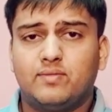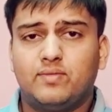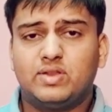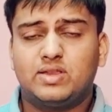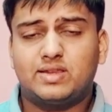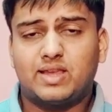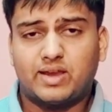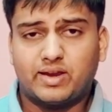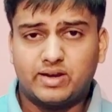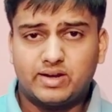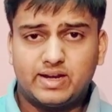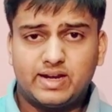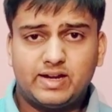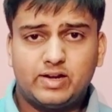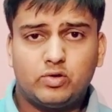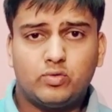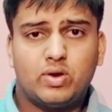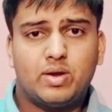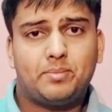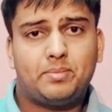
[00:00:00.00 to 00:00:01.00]
with
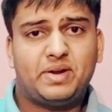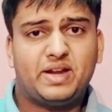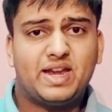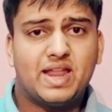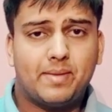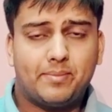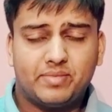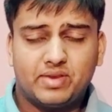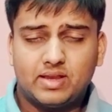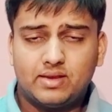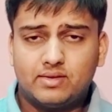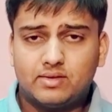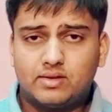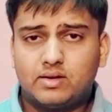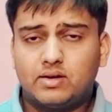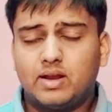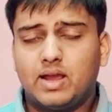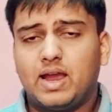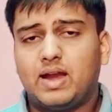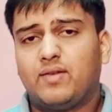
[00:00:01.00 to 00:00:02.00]
secondary 2MP depth sensor,